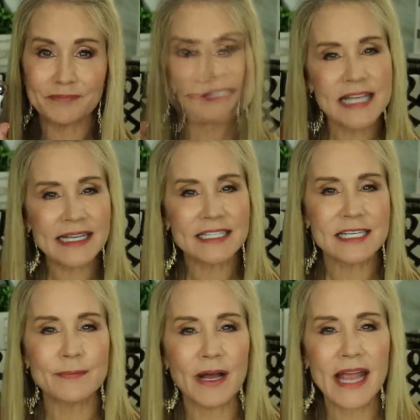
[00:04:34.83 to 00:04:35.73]
The second
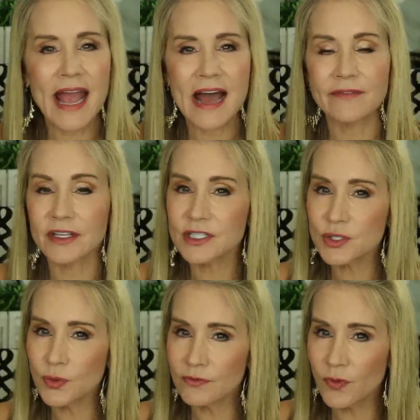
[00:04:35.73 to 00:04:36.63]
tip I have is
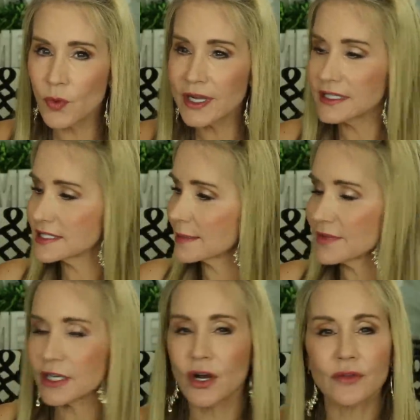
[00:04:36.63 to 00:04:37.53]
to avoid
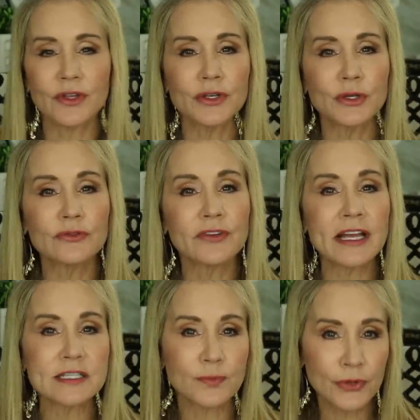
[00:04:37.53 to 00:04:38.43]
something called the
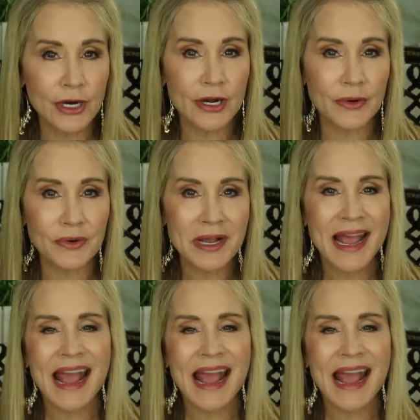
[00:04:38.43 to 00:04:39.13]
NuFace Pro.